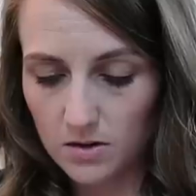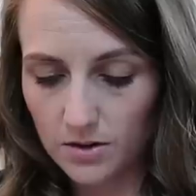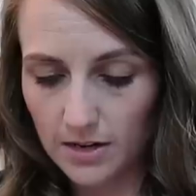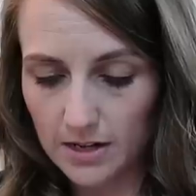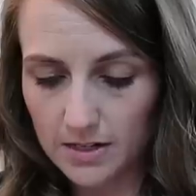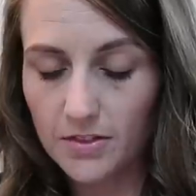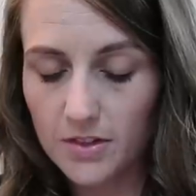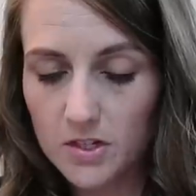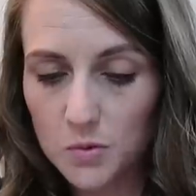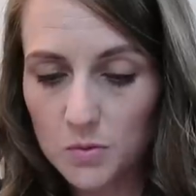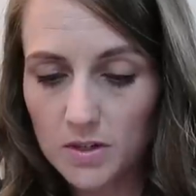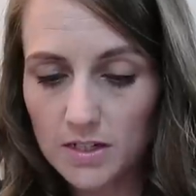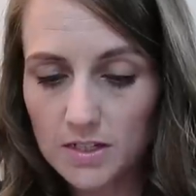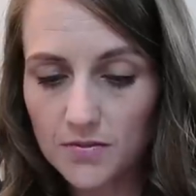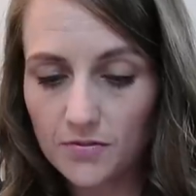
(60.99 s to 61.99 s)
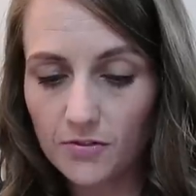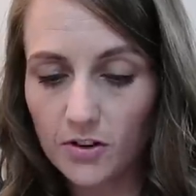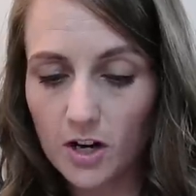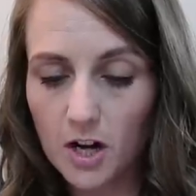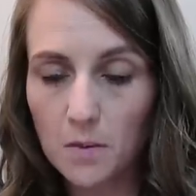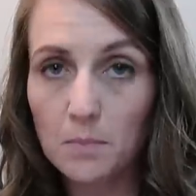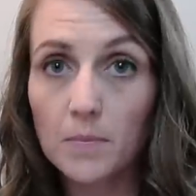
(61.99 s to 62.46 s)
Okay, this one is
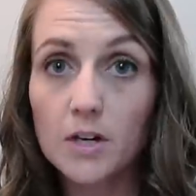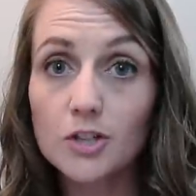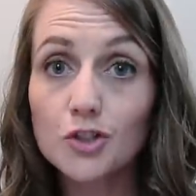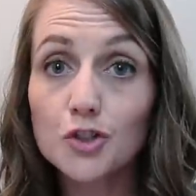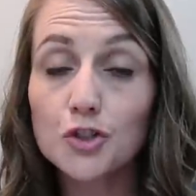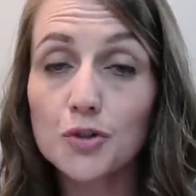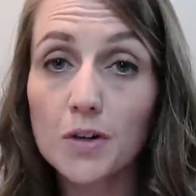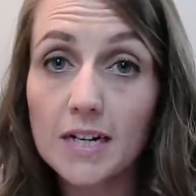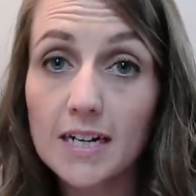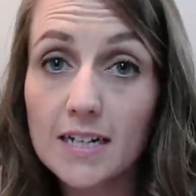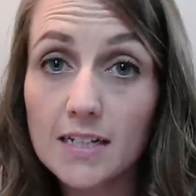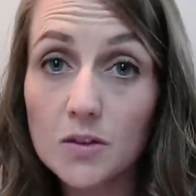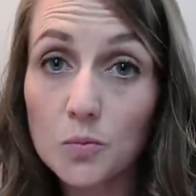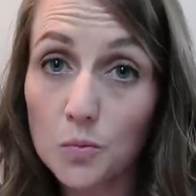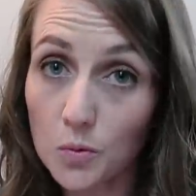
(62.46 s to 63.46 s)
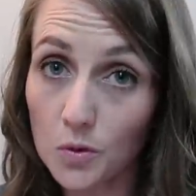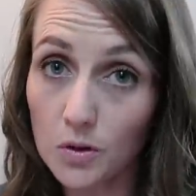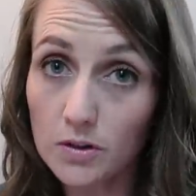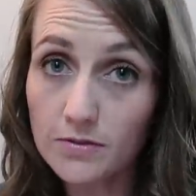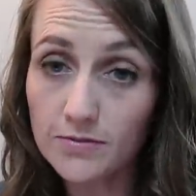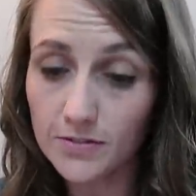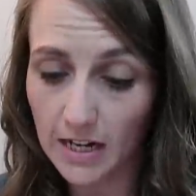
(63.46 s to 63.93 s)
from Trinity
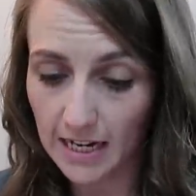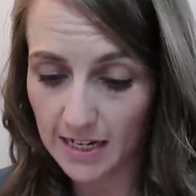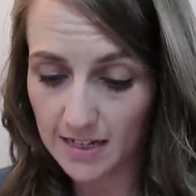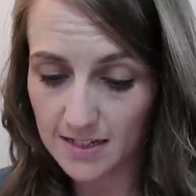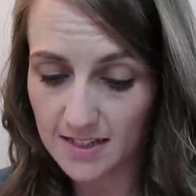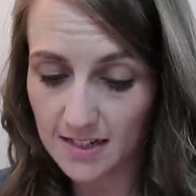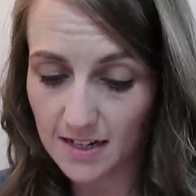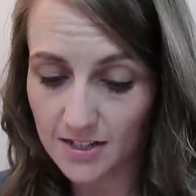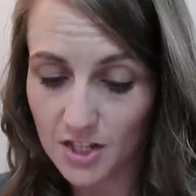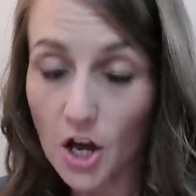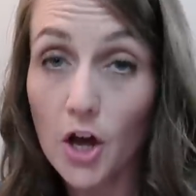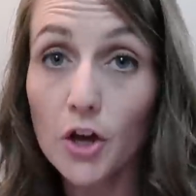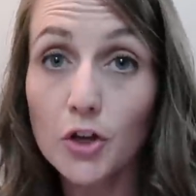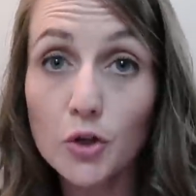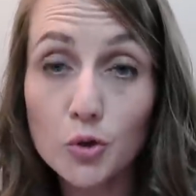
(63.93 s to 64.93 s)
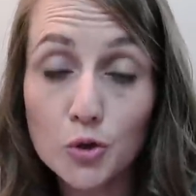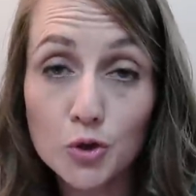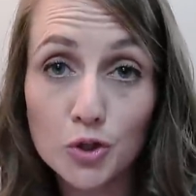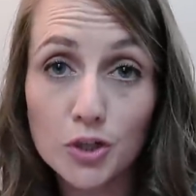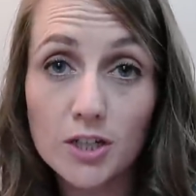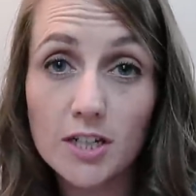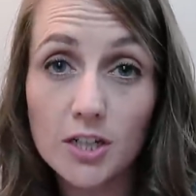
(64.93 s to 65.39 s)
Wolf and it says, you
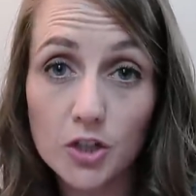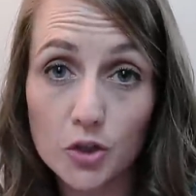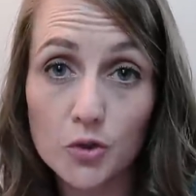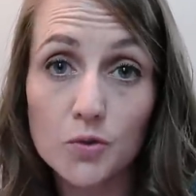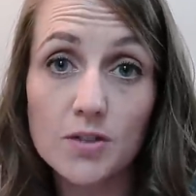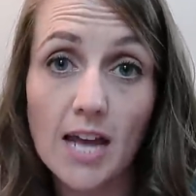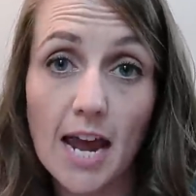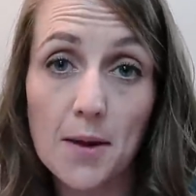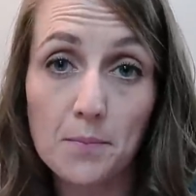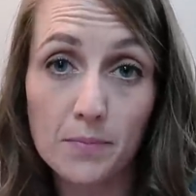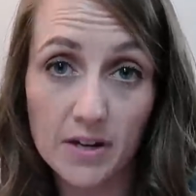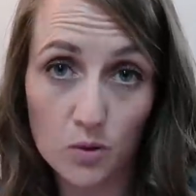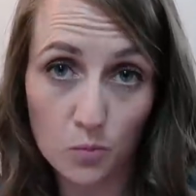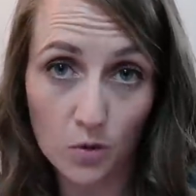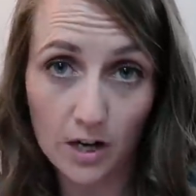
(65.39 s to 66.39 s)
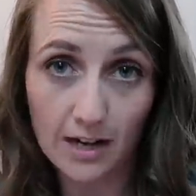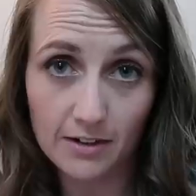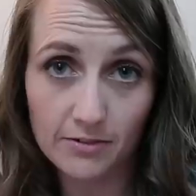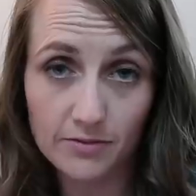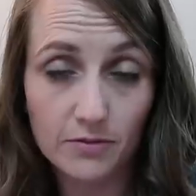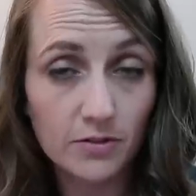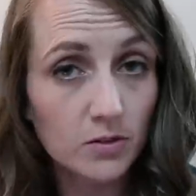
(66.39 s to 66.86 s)
shouldn't use a
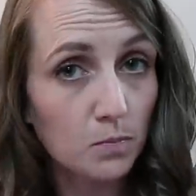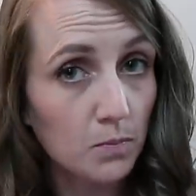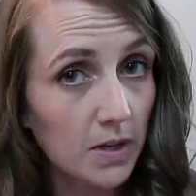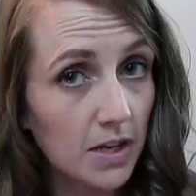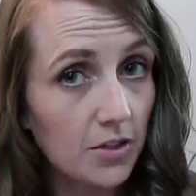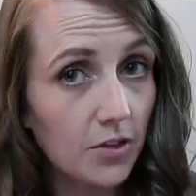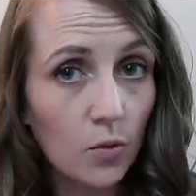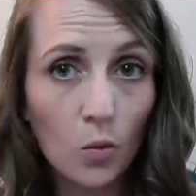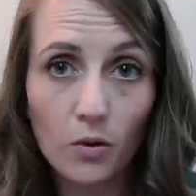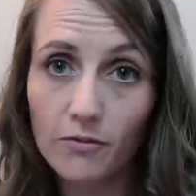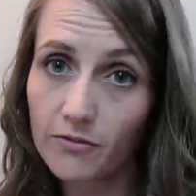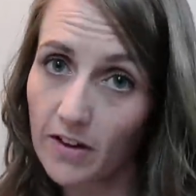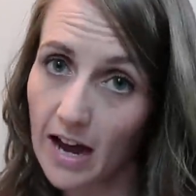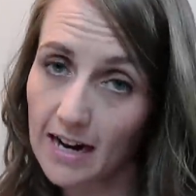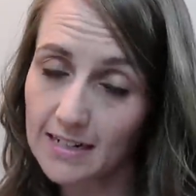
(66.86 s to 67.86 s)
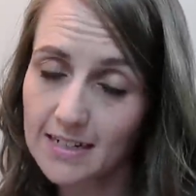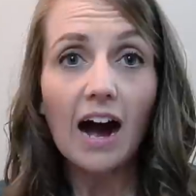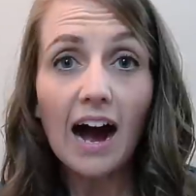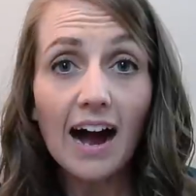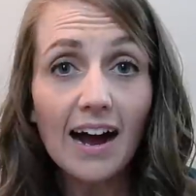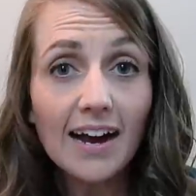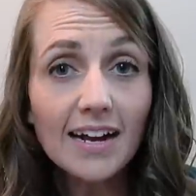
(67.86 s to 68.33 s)
midwife, myth or fact.
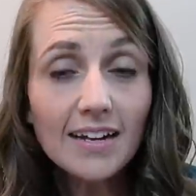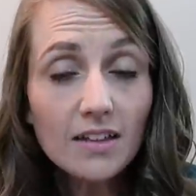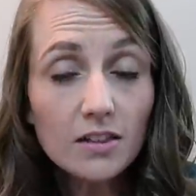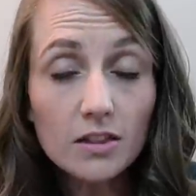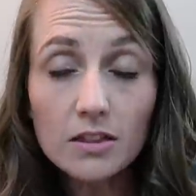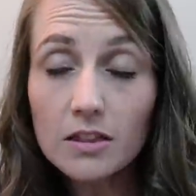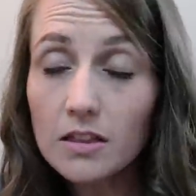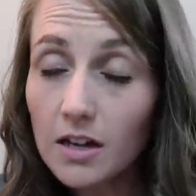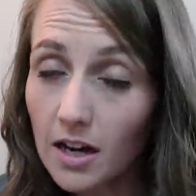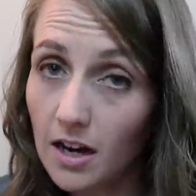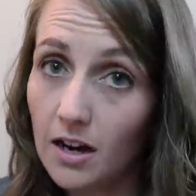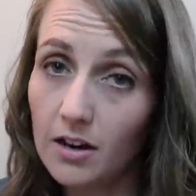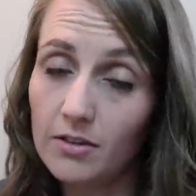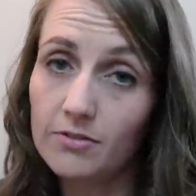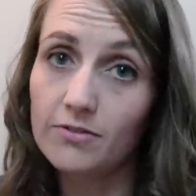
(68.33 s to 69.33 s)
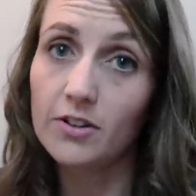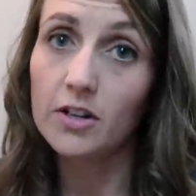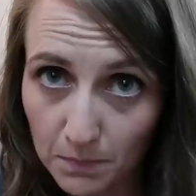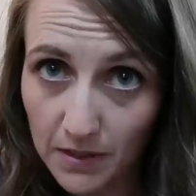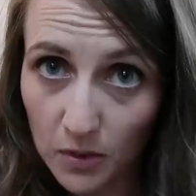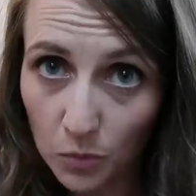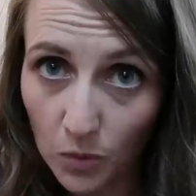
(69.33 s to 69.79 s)
I love
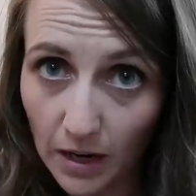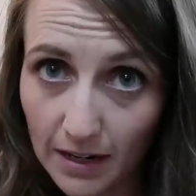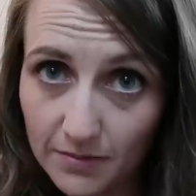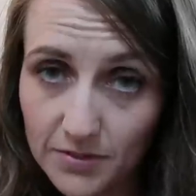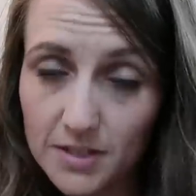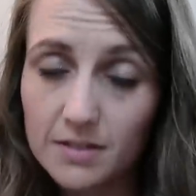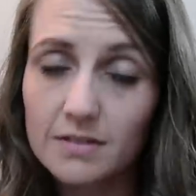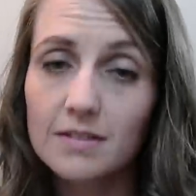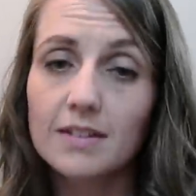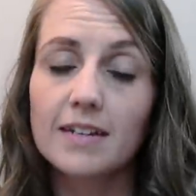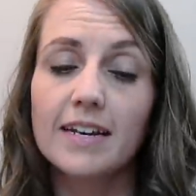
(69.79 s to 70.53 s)
midwives.